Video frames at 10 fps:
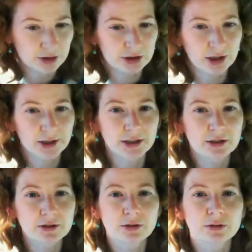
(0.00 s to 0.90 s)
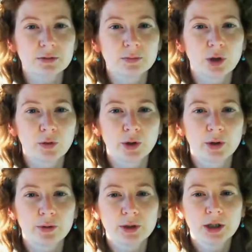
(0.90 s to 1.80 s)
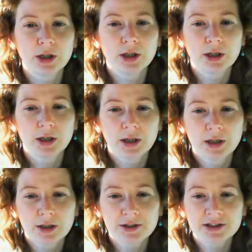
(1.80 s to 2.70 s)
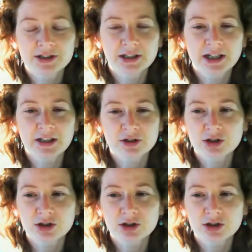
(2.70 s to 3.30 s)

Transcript: to sign into tomorrow. Because there's a link to